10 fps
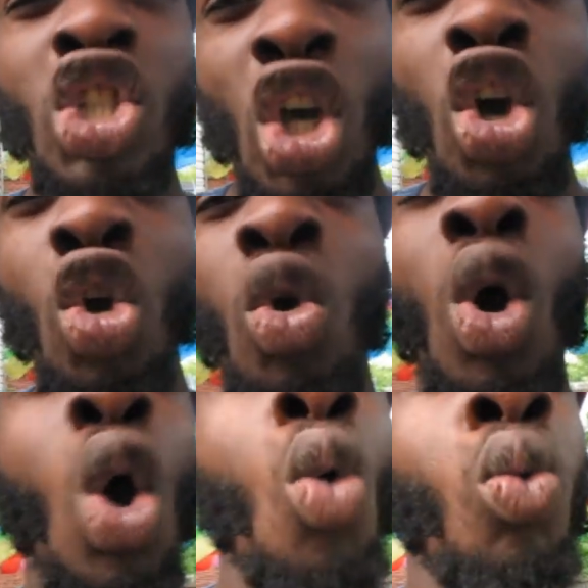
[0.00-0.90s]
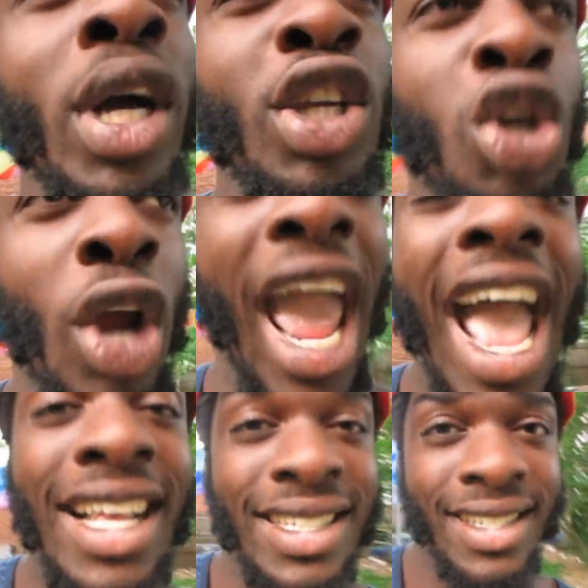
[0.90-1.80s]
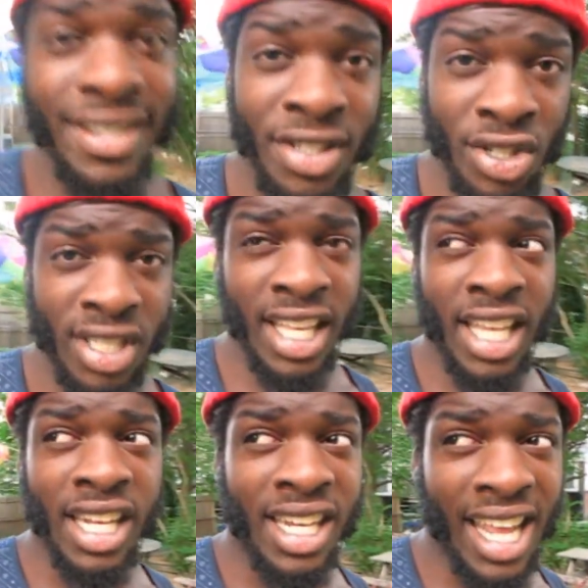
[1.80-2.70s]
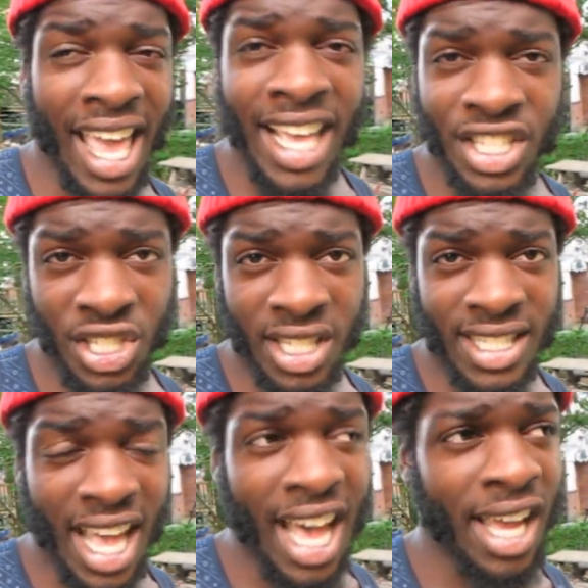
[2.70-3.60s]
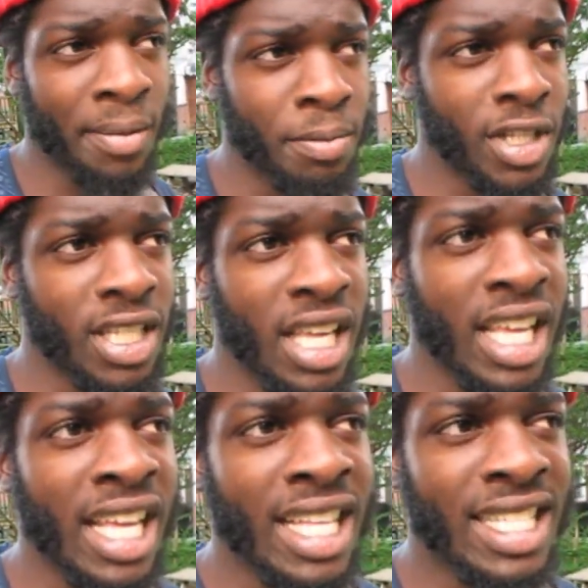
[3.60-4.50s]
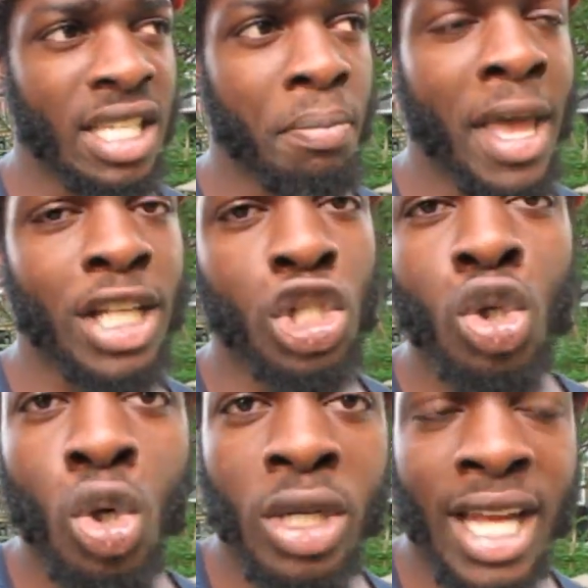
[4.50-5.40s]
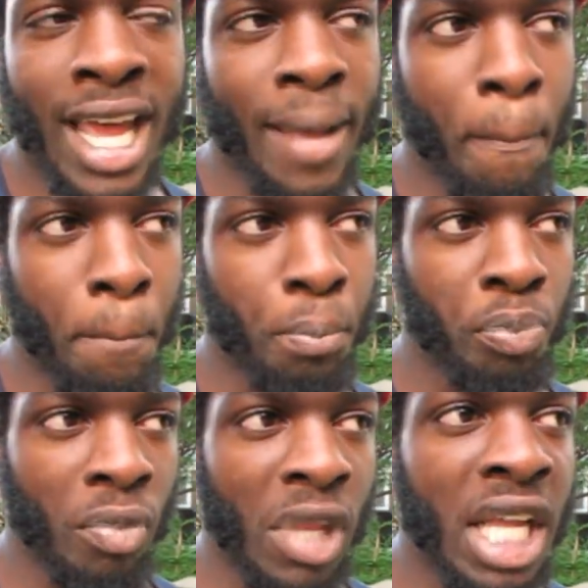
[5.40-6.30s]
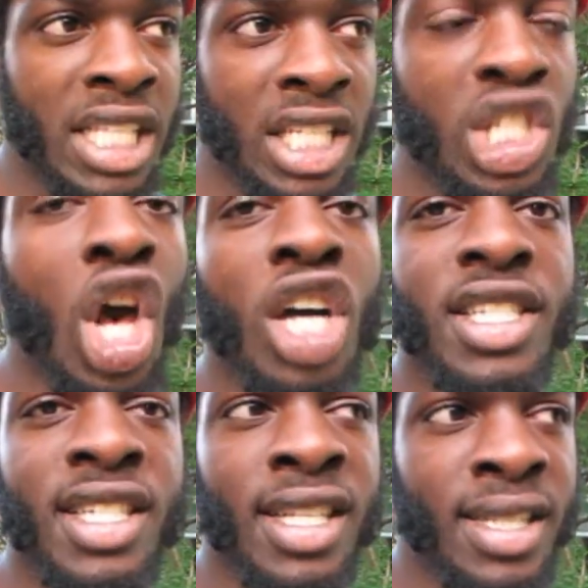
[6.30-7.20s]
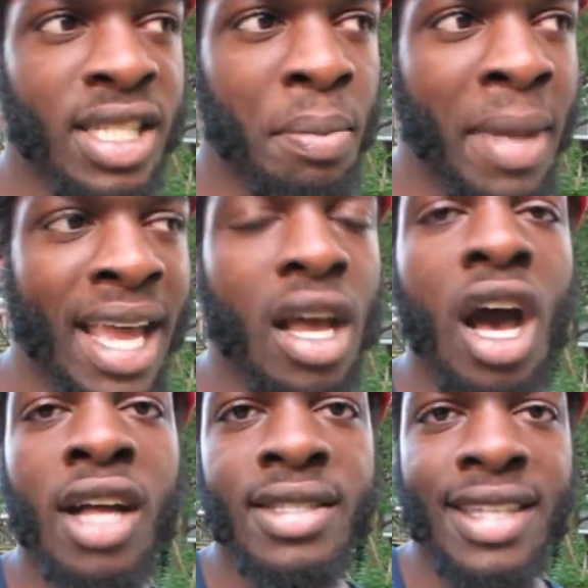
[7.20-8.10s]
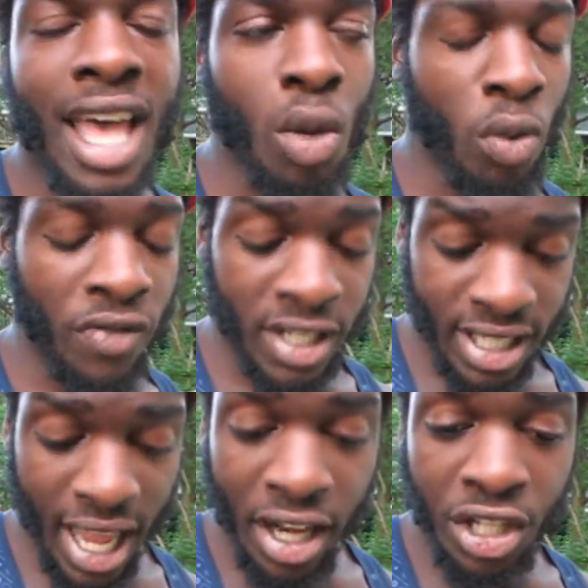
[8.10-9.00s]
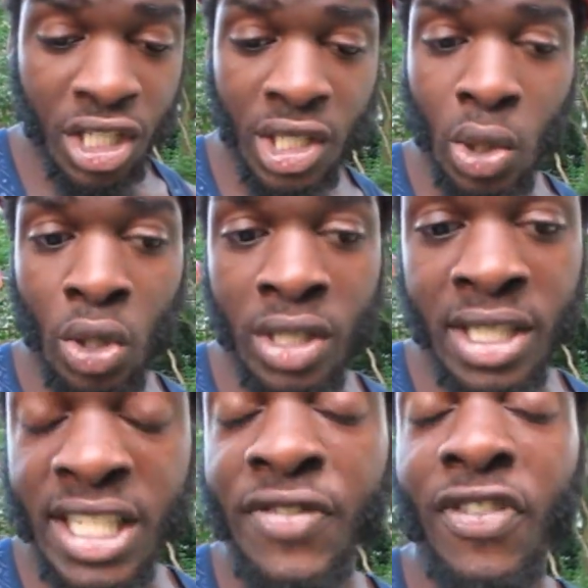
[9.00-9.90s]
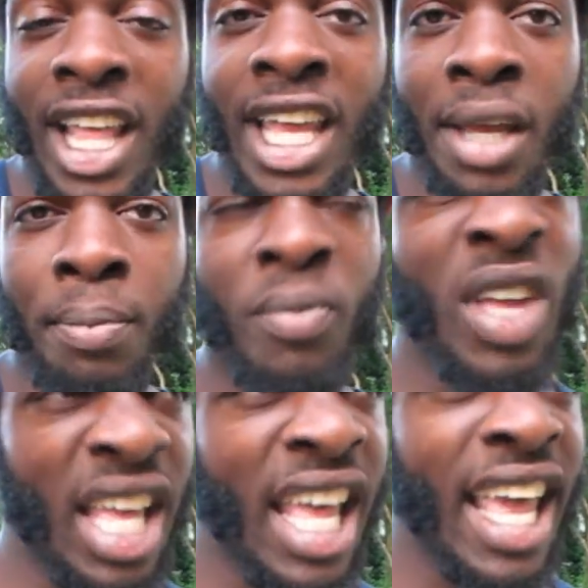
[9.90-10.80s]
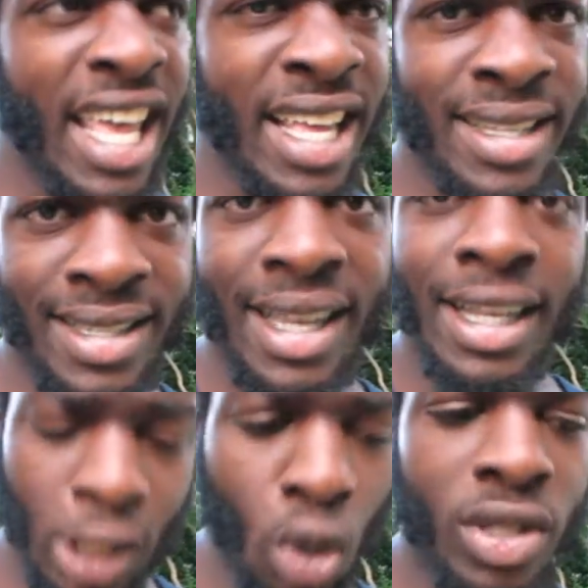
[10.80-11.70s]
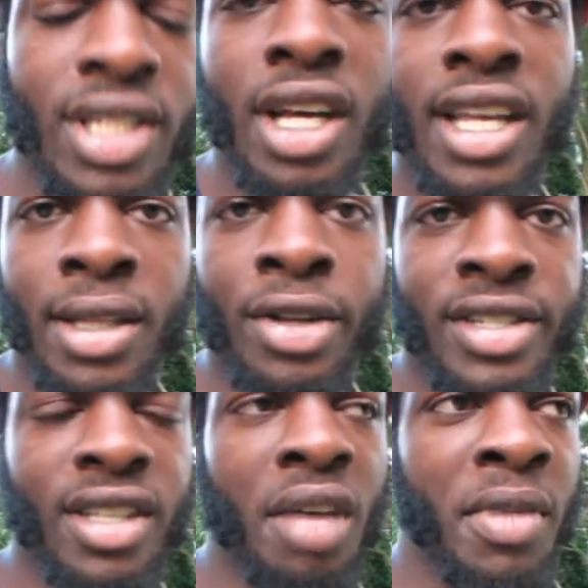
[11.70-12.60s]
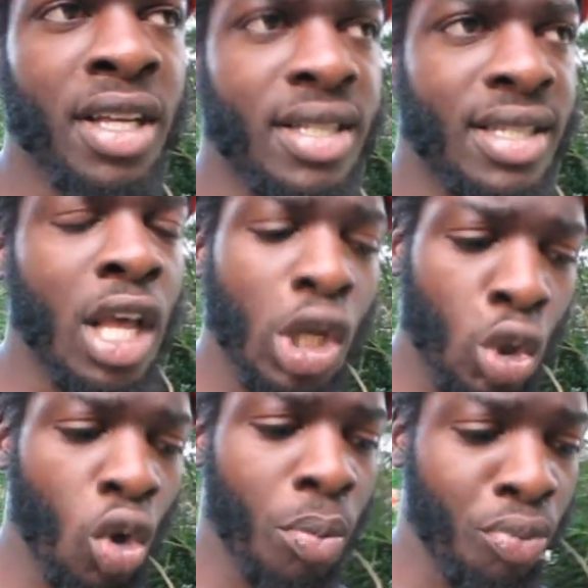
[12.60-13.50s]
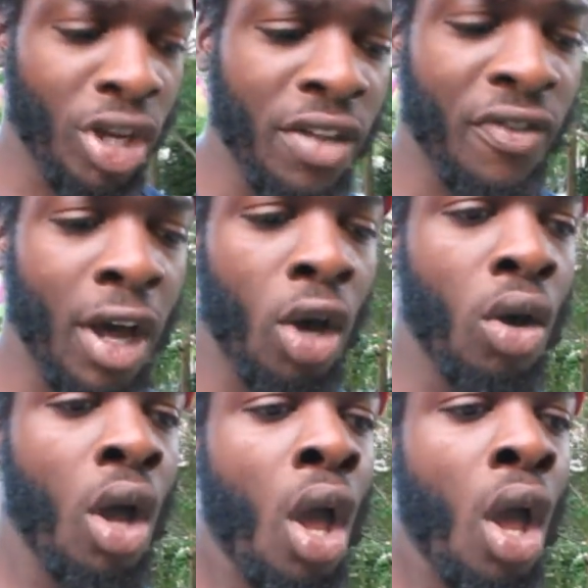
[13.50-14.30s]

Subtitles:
So what your ancestors did in the ancient times to make sure that the toxins make contact with this energy source, this flame, is they'll suck in their stomachs. They'll breathe out